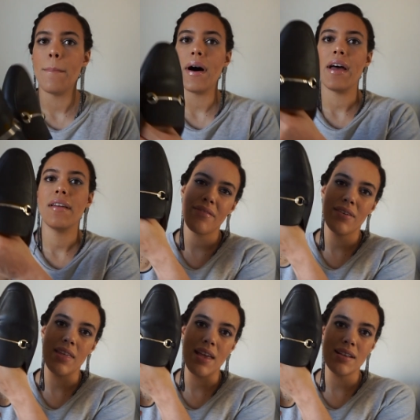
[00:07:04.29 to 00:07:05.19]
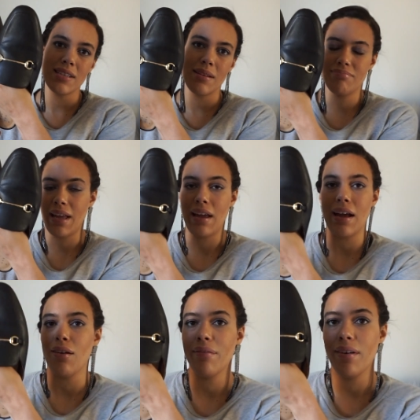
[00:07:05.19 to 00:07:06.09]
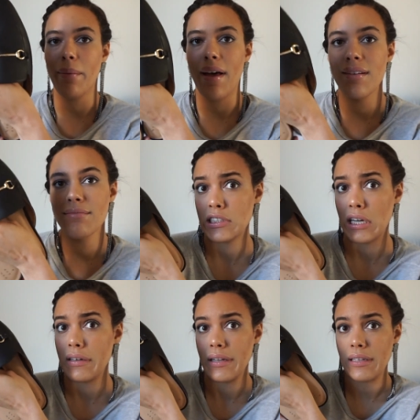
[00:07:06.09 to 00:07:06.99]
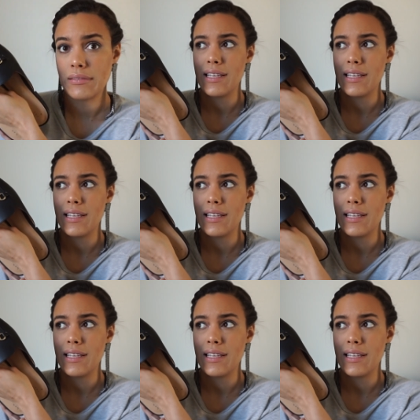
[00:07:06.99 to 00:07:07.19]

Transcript: But for these, I like I don't feel bad. Sorry.